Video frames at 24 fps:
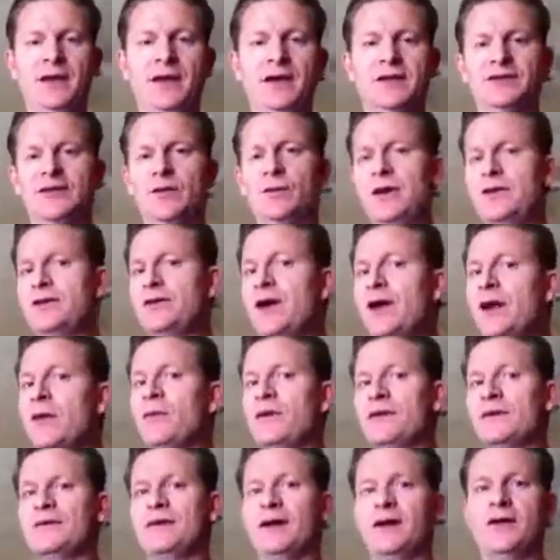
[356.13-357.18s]
So we thought it
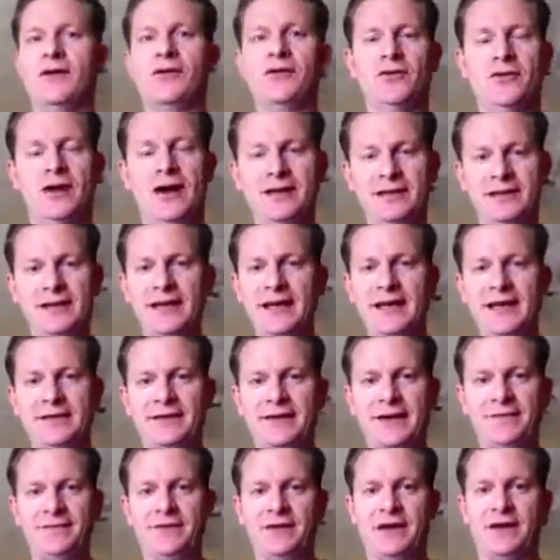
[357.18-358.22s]
was her identity
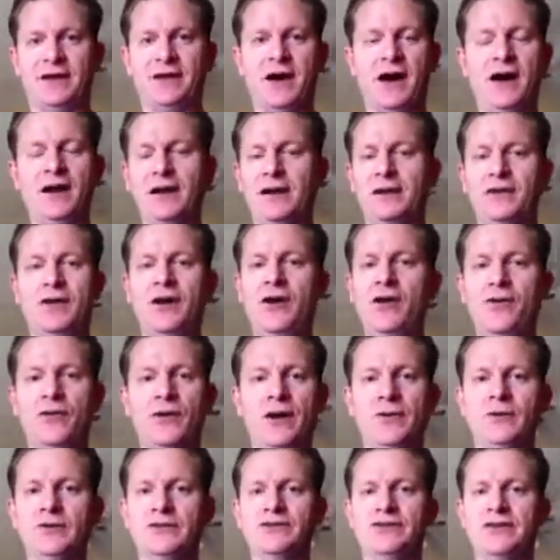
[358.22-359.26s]
theft that had caught it. No,
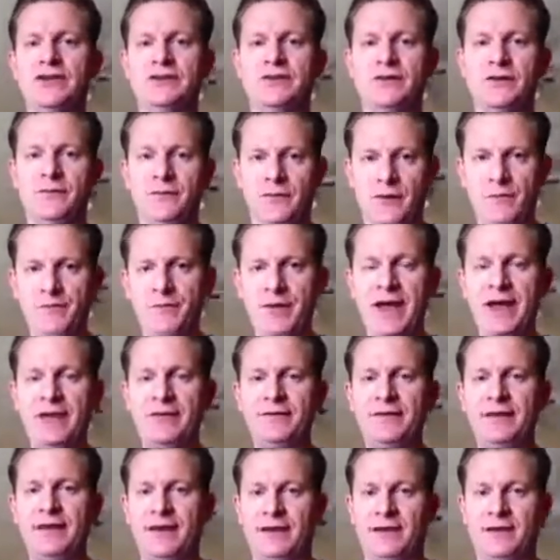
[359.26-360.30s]
it was just the
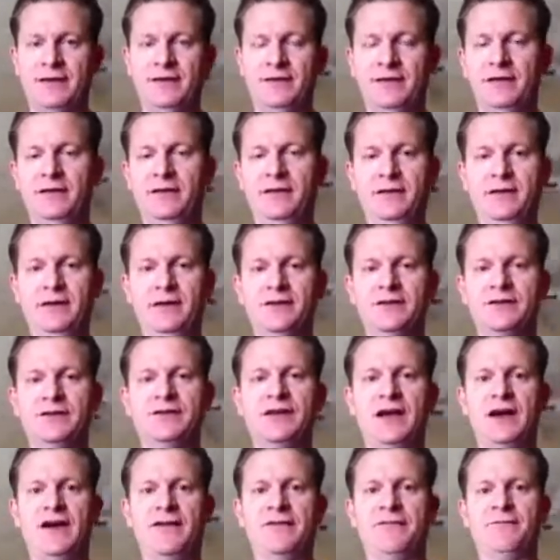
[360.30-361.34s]
basic
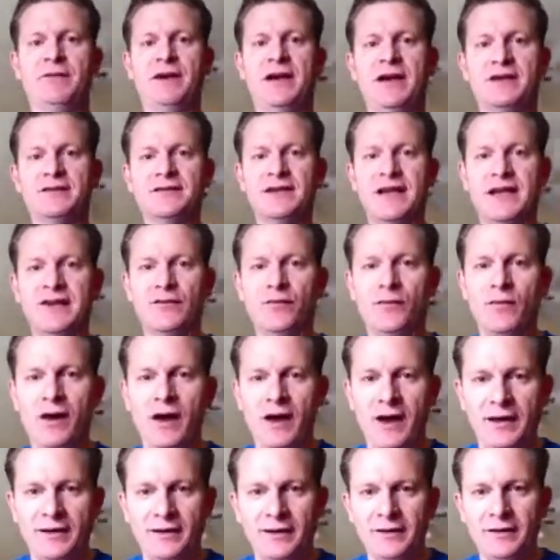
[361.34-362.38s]
stuff, because guess
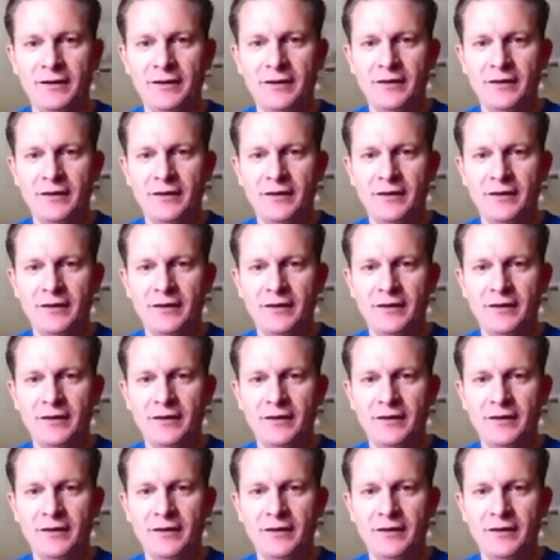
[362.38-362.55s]
what?